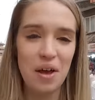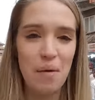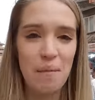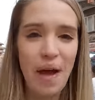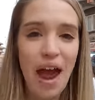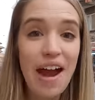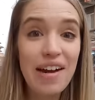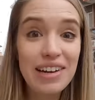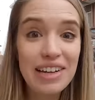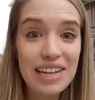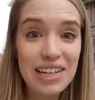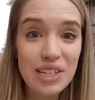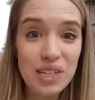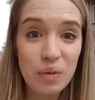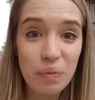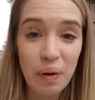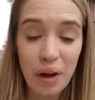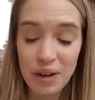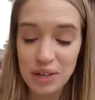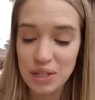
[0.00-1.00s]
Apparently it's
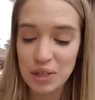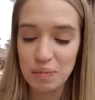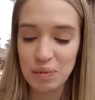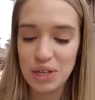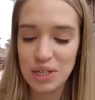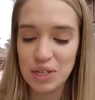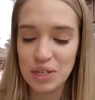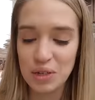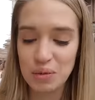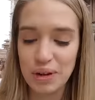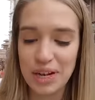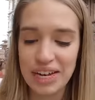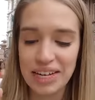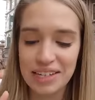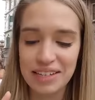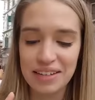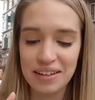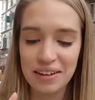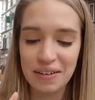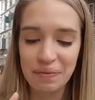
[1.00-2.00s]
supposed to be
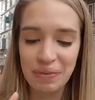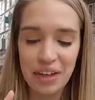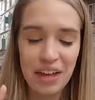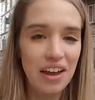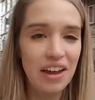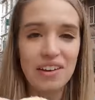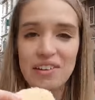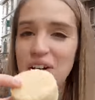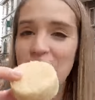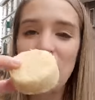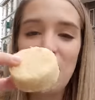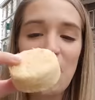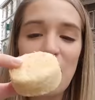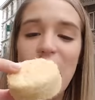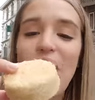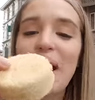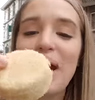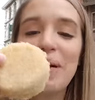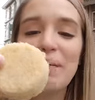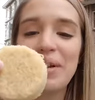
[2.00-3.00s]
sweet. Don't know
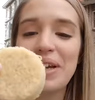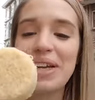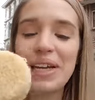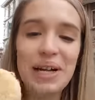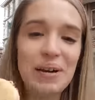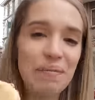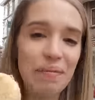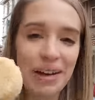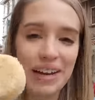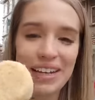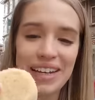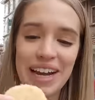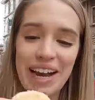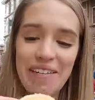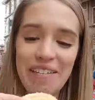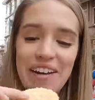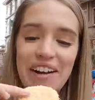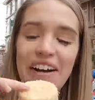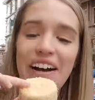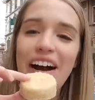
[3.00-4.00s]
what I'm eating, but
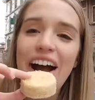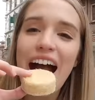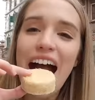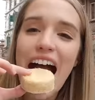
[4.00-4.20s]
here we go.